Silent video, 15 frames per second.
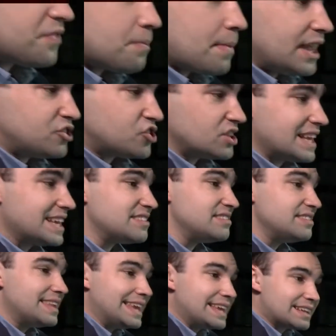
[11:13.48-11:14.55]
information is
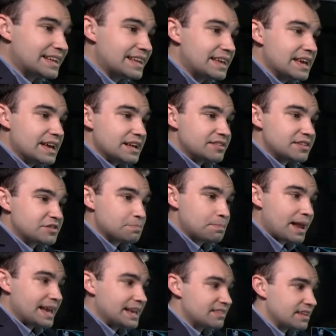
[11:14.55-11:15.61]
neatly
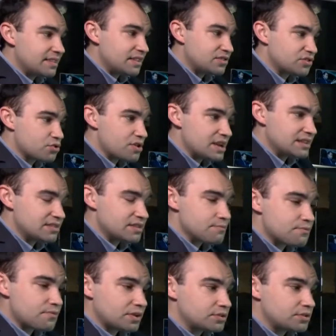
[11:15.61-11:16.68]
displayed in the screens in
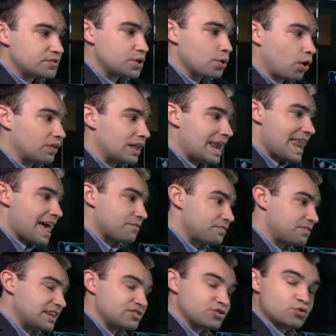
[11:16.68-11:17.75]
front of you. On the
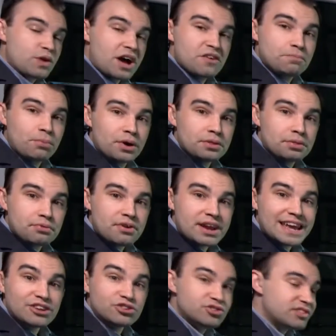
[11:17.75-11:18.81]
left, there's a
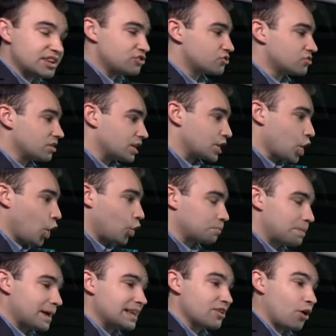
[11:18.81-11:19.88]
12.3-inch digital
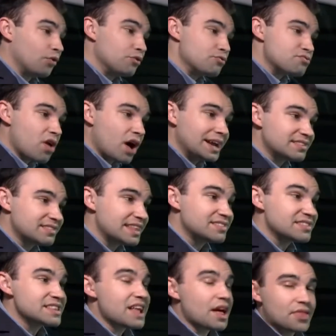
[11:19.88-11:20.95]
cockpit. On the right,
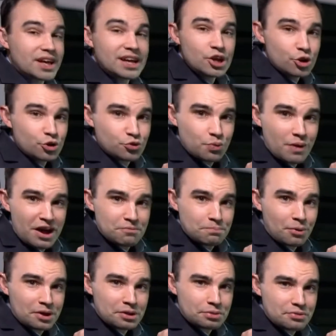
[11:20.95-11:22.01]
there's another
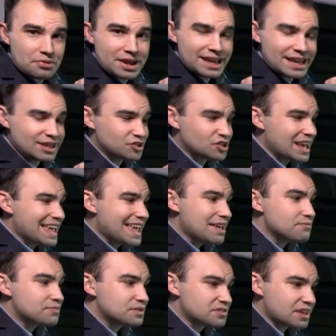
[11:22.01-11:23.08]
12.3-inch
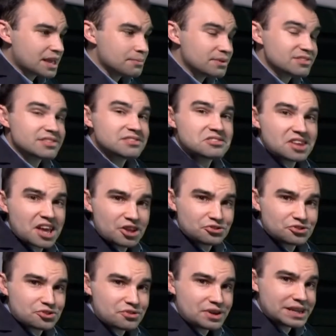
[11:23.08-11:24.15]
infotainment
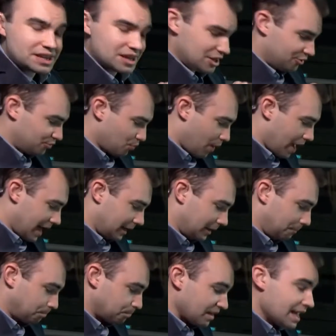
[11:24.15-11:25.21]
touchscreen as
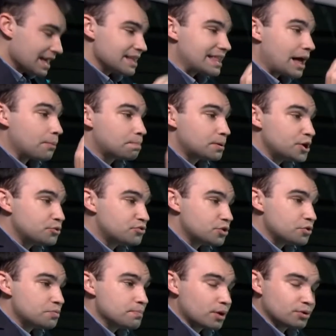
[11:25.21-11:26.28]
well. Now,
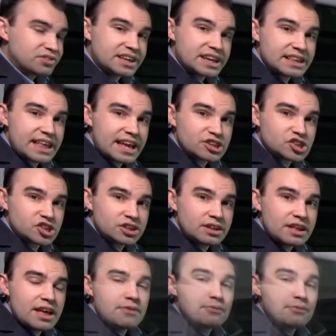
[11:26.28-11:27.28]
Bluetooth multi-connection